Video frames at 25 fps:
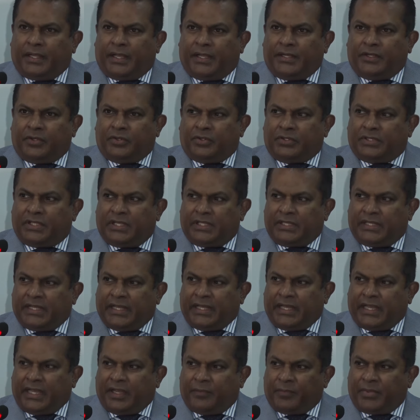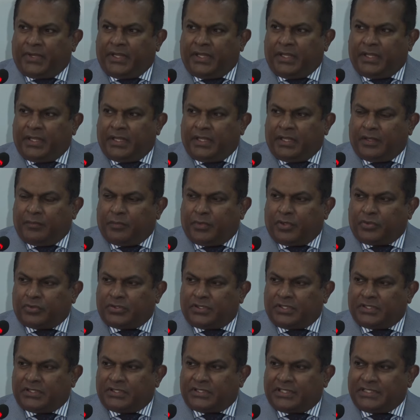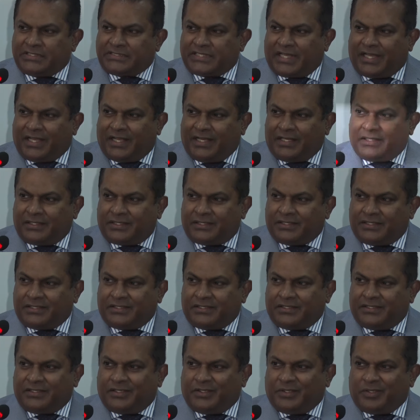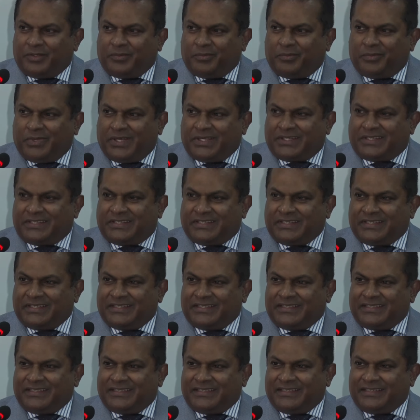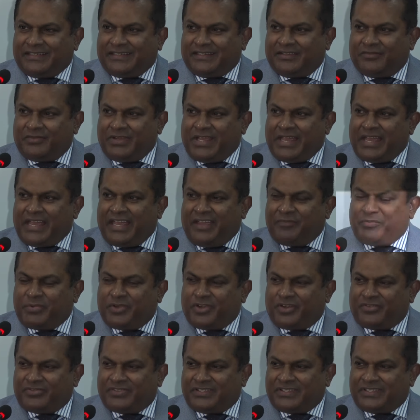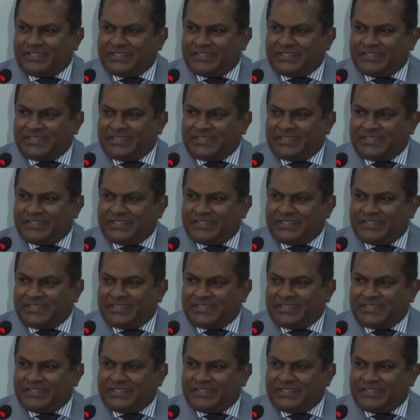I don't think they are happy about the result, but uh, we are happy of the